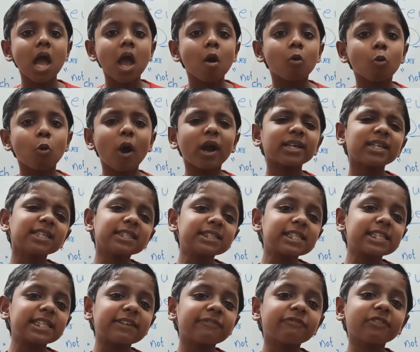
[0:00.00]
What is
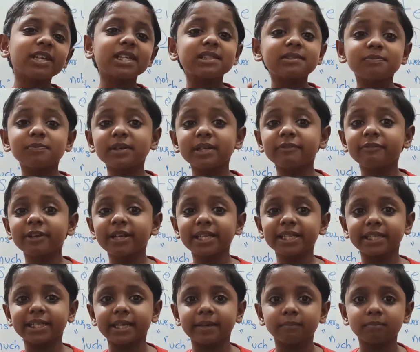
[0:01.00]
the difference
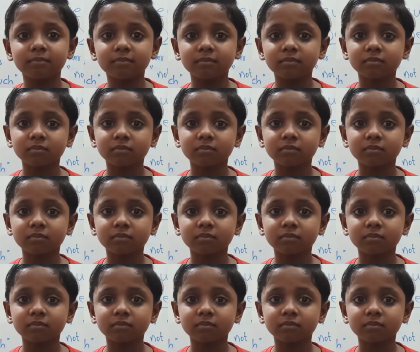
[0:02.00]
between them?